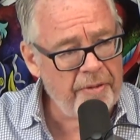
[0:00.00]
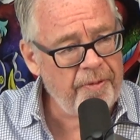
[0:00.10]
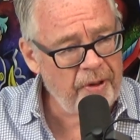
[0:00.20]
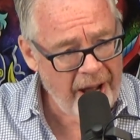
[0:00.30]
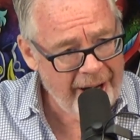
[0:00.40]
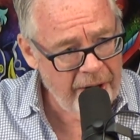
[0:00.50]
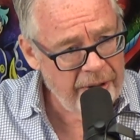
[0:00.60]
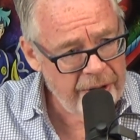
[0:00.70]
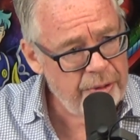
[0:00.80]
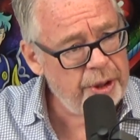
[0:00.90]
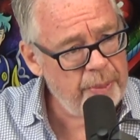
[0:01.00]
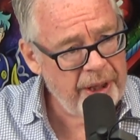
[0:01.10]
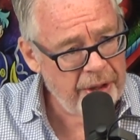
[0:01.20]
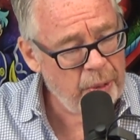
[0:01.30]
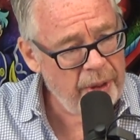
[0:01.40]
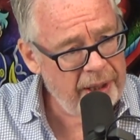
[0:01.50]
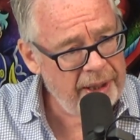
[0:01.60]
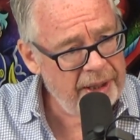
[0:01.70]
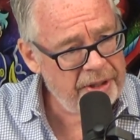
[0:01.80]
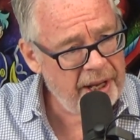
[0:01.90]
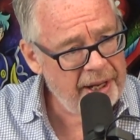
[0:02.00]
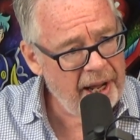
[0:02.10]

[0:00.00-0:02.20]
a flyer used to be in the Weekly Gazette.